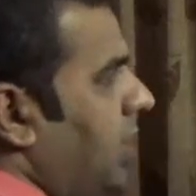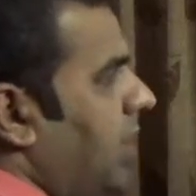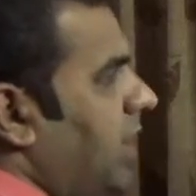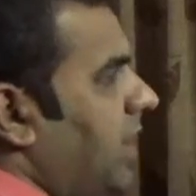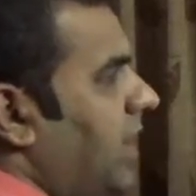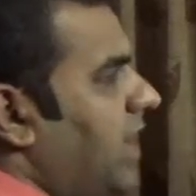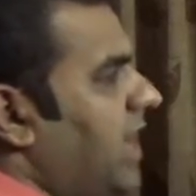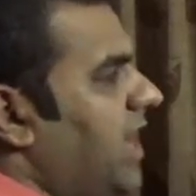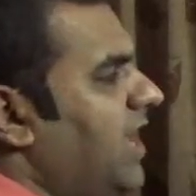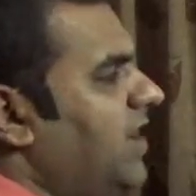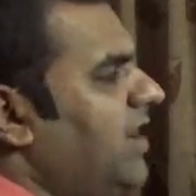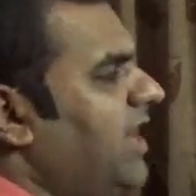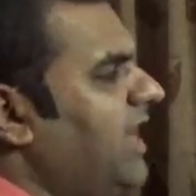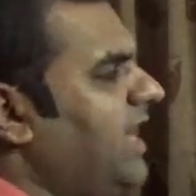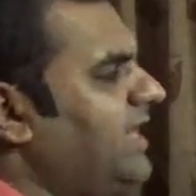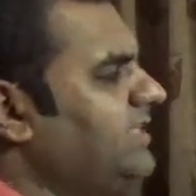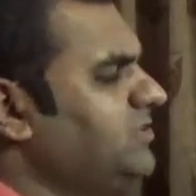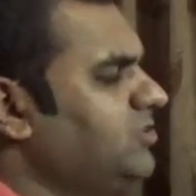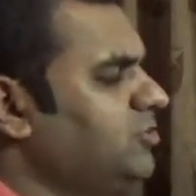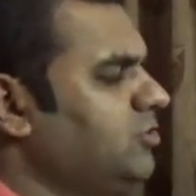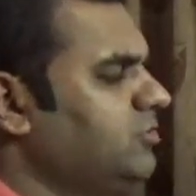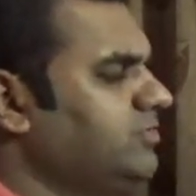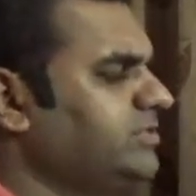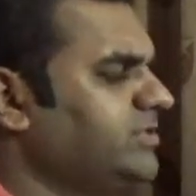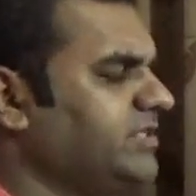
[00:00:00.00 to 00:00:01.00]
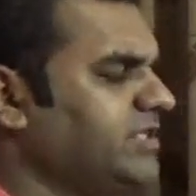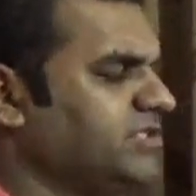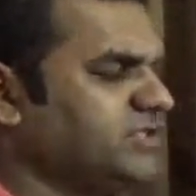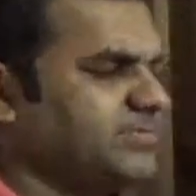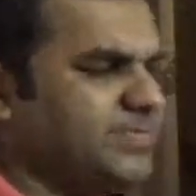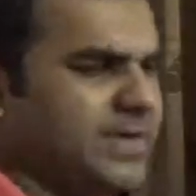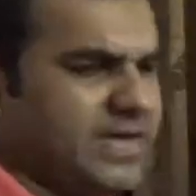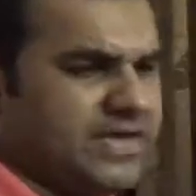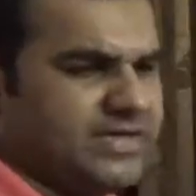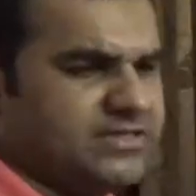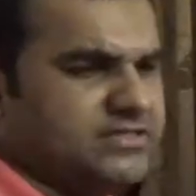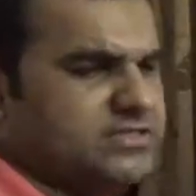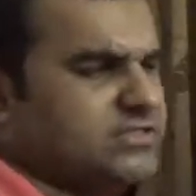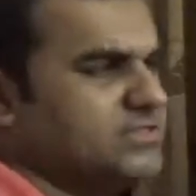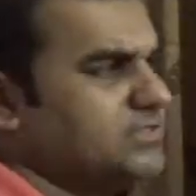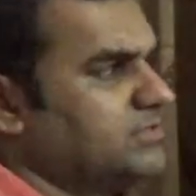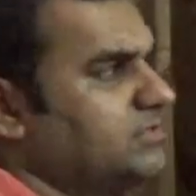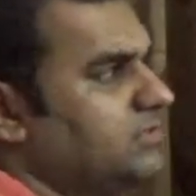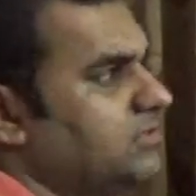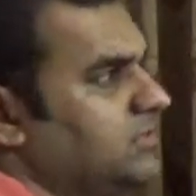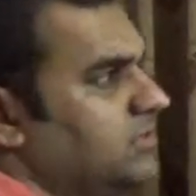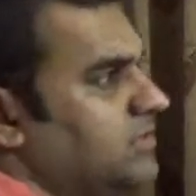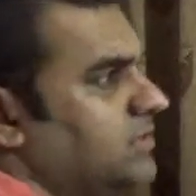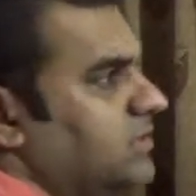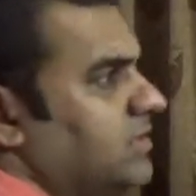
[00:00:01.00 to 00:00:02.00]
Here I assume 6 banks,
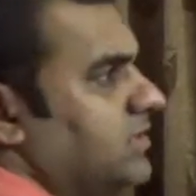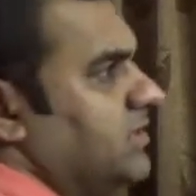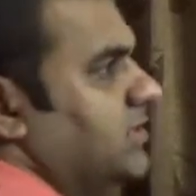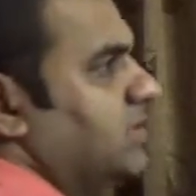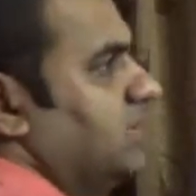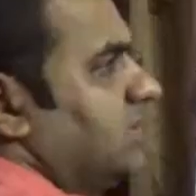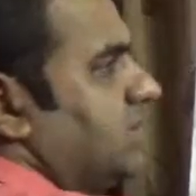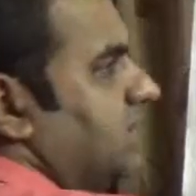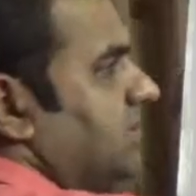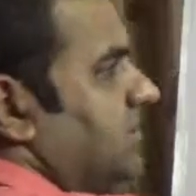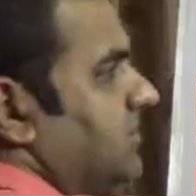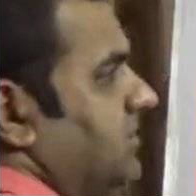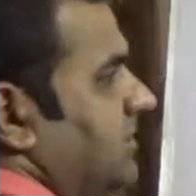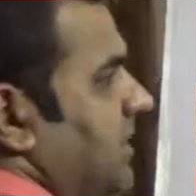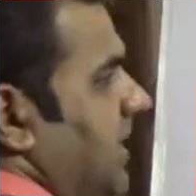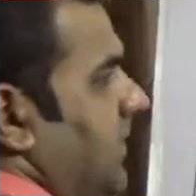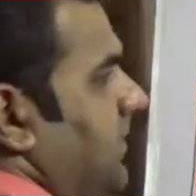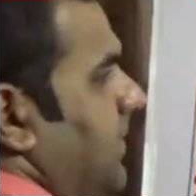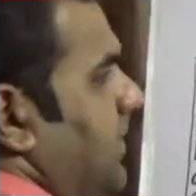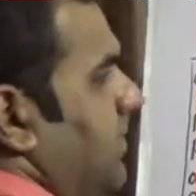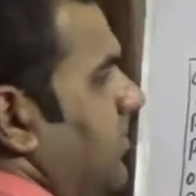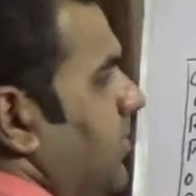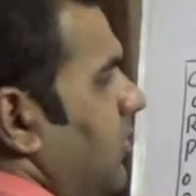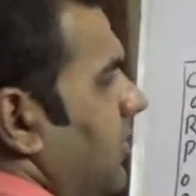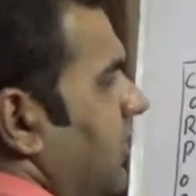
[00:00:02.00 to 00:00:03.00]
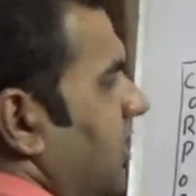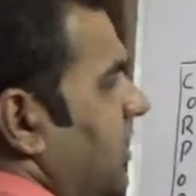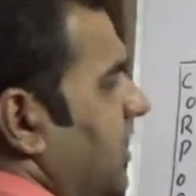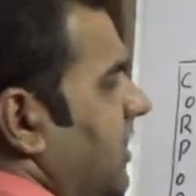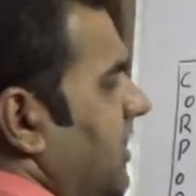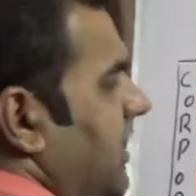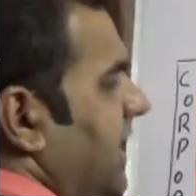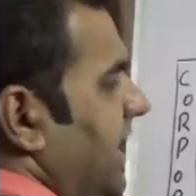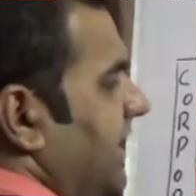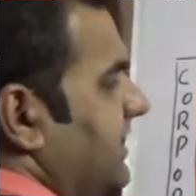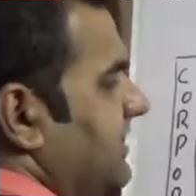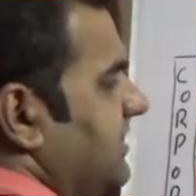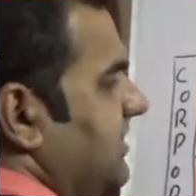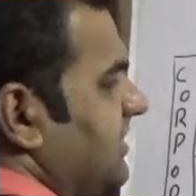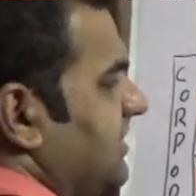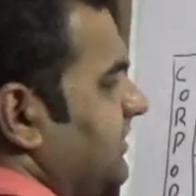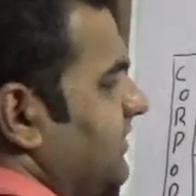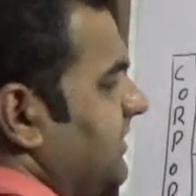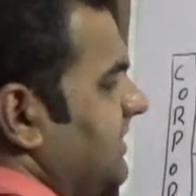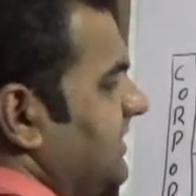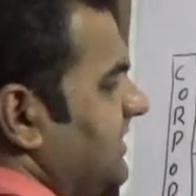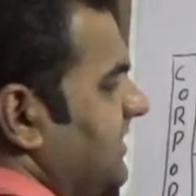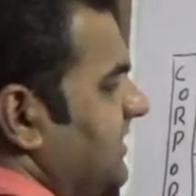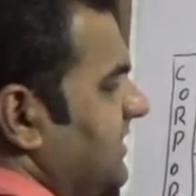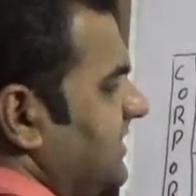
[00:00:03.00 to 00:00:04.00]
JP Morgan,
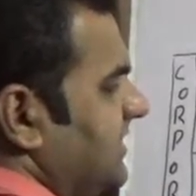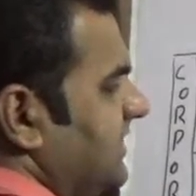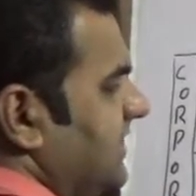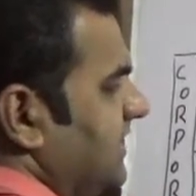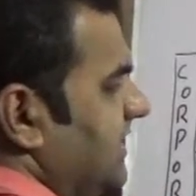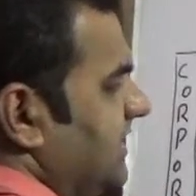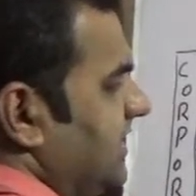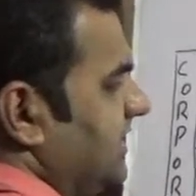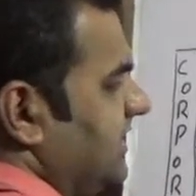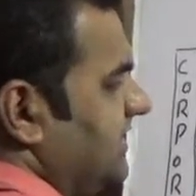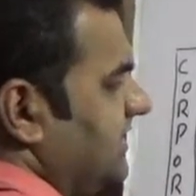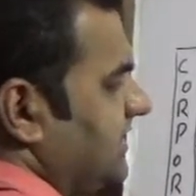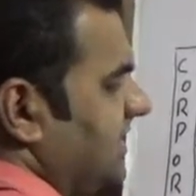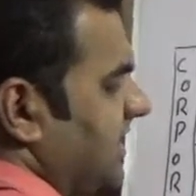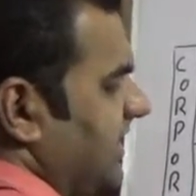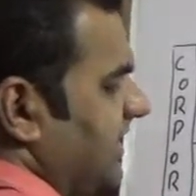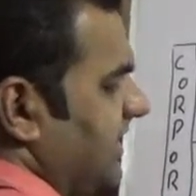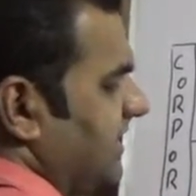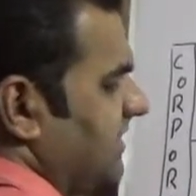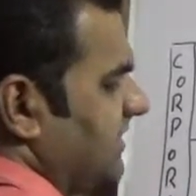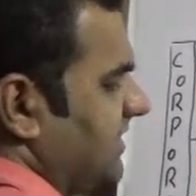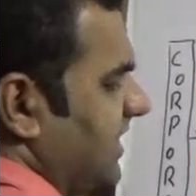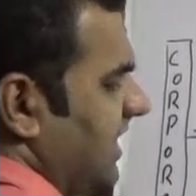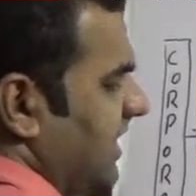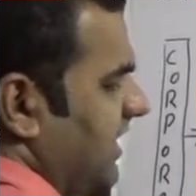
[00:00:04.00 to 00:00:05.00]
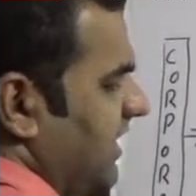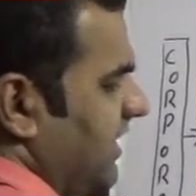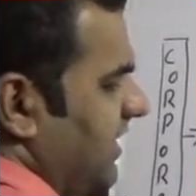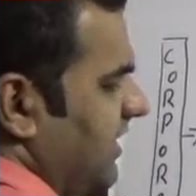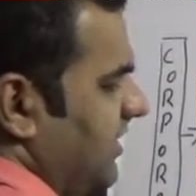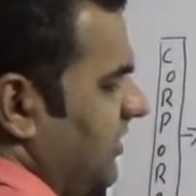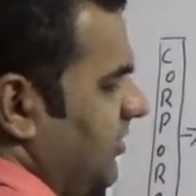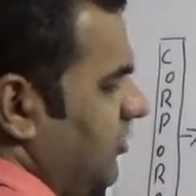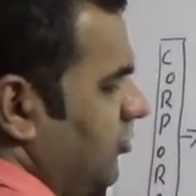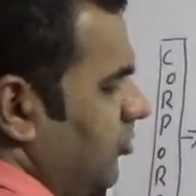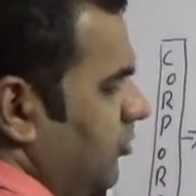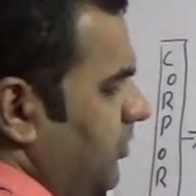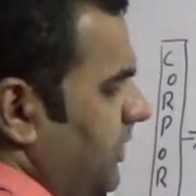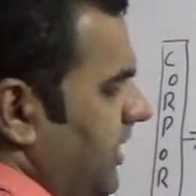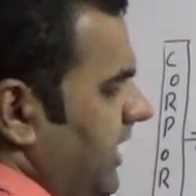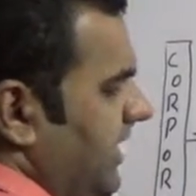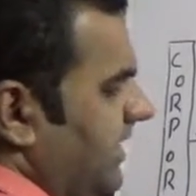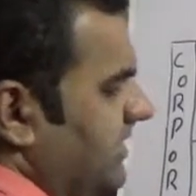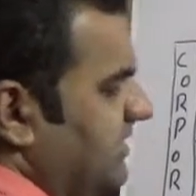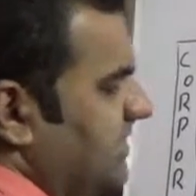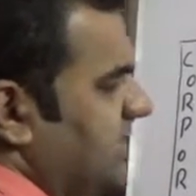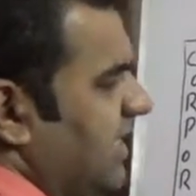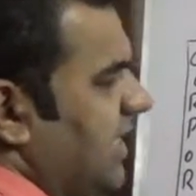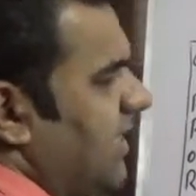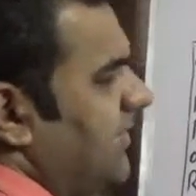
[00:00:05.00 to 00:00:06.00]
HSBC, Citi, Standard Chartered,
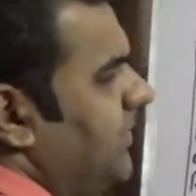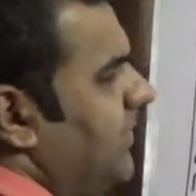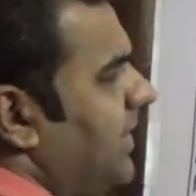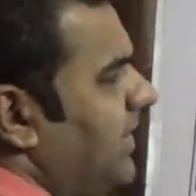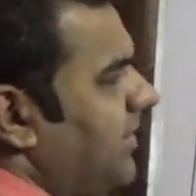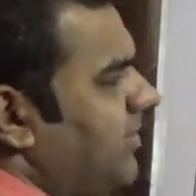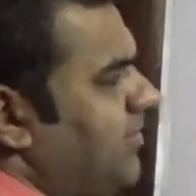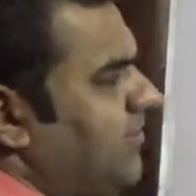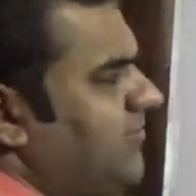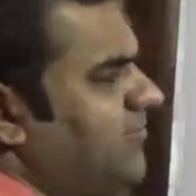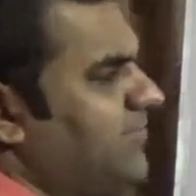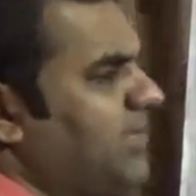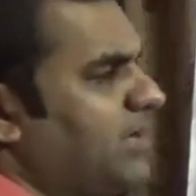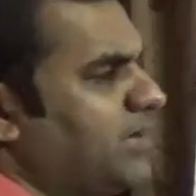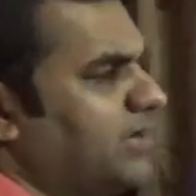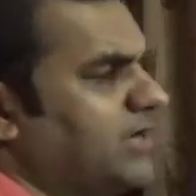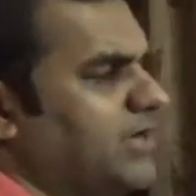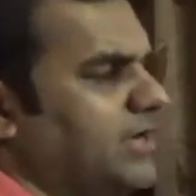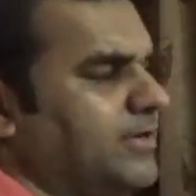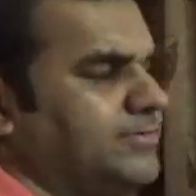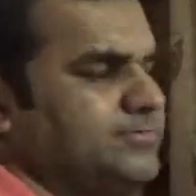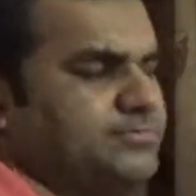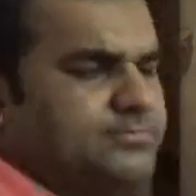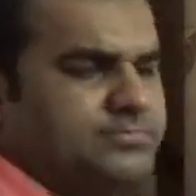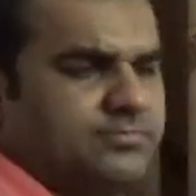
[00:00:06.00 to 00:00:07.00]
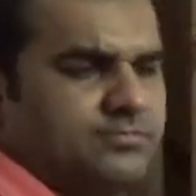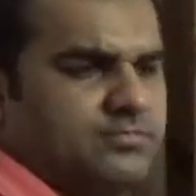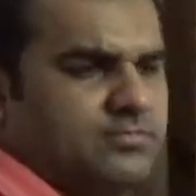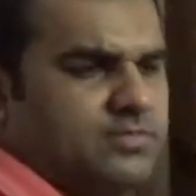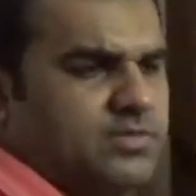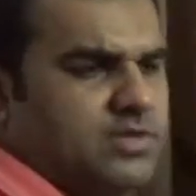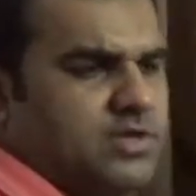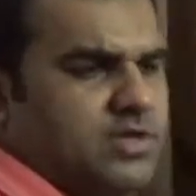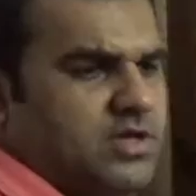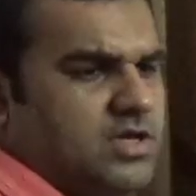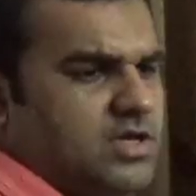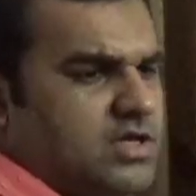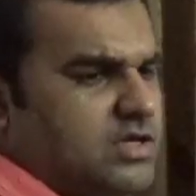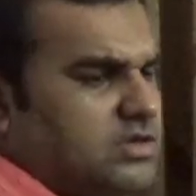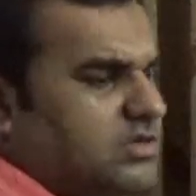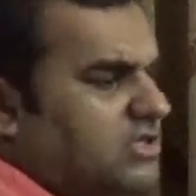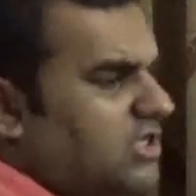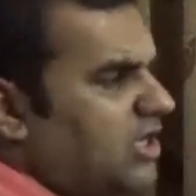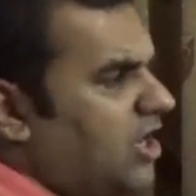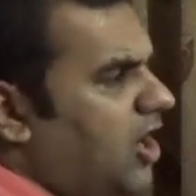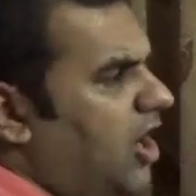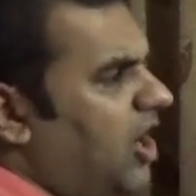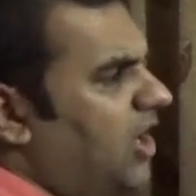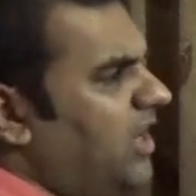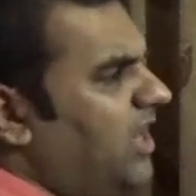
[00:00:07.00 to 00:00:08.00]
UBS and Bank of America.
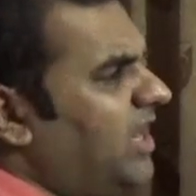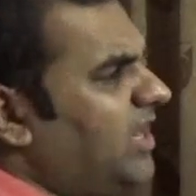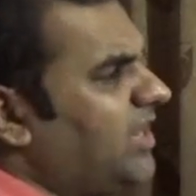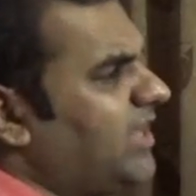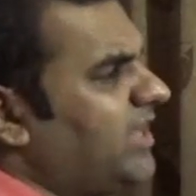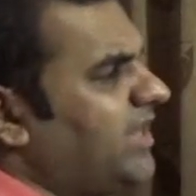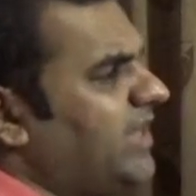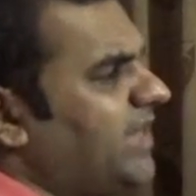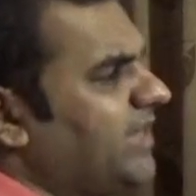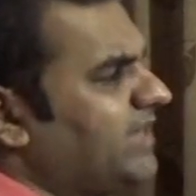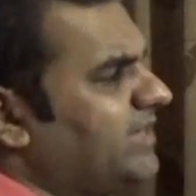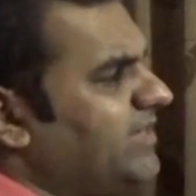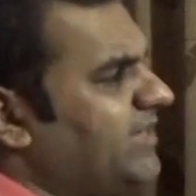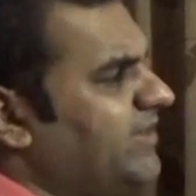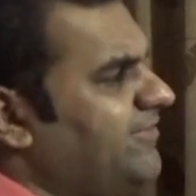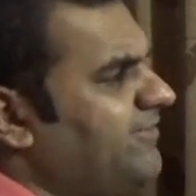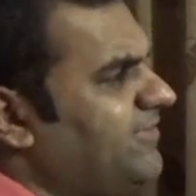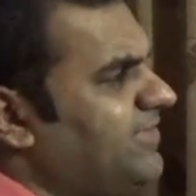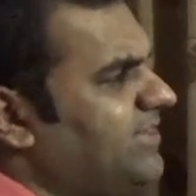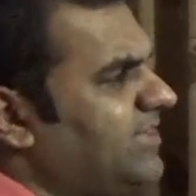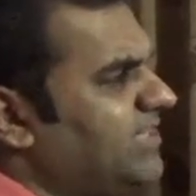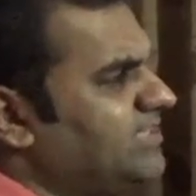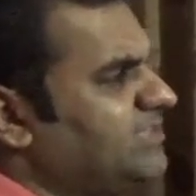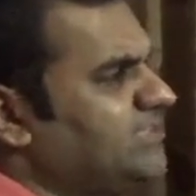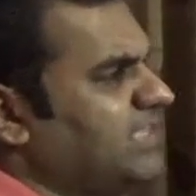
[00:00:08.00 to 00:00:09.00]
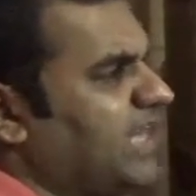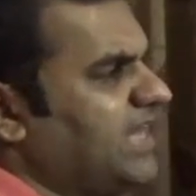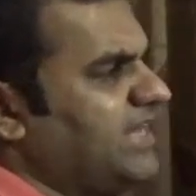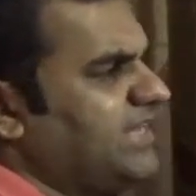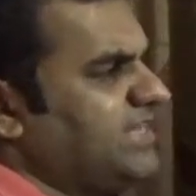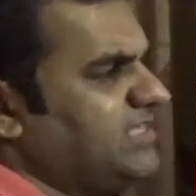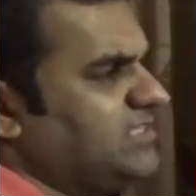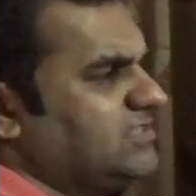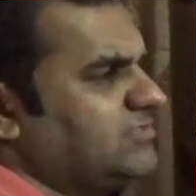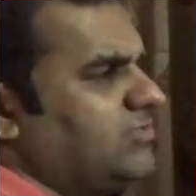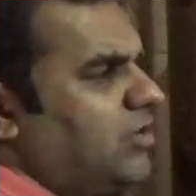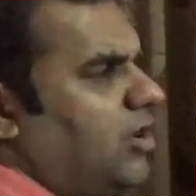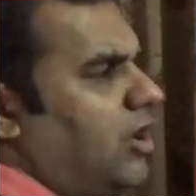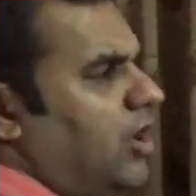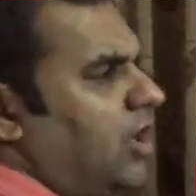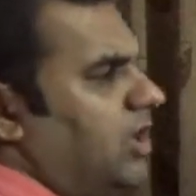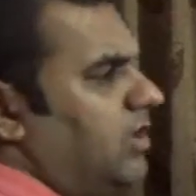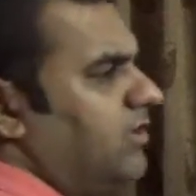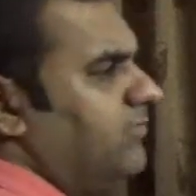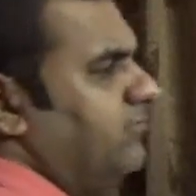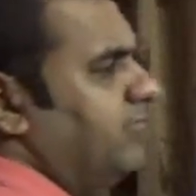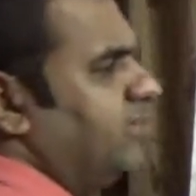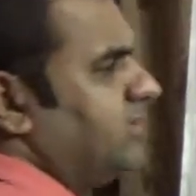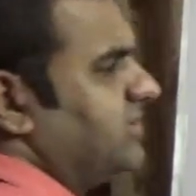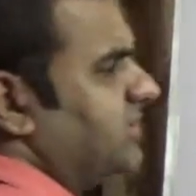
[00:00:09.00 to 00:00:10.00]
They all are connected with a Chinese
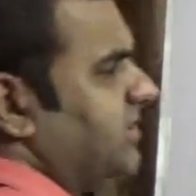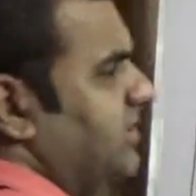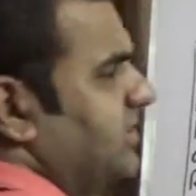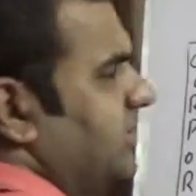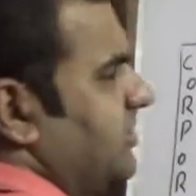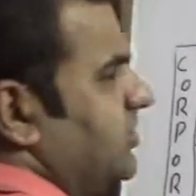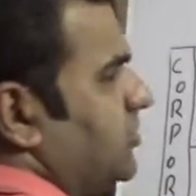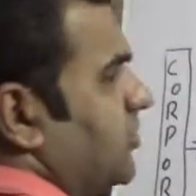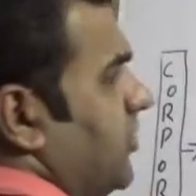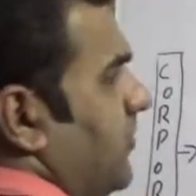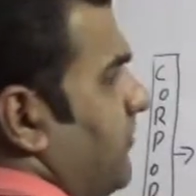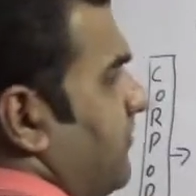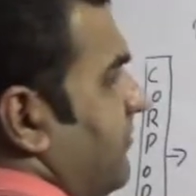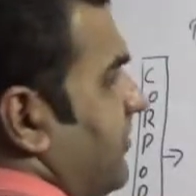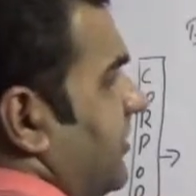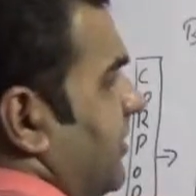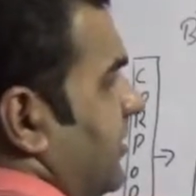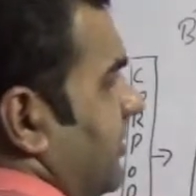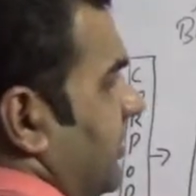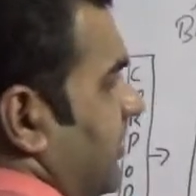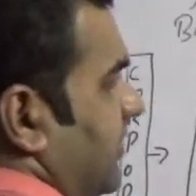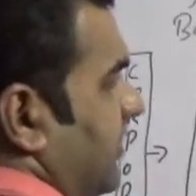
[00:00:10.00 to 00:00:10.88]
wall which is SWIFT.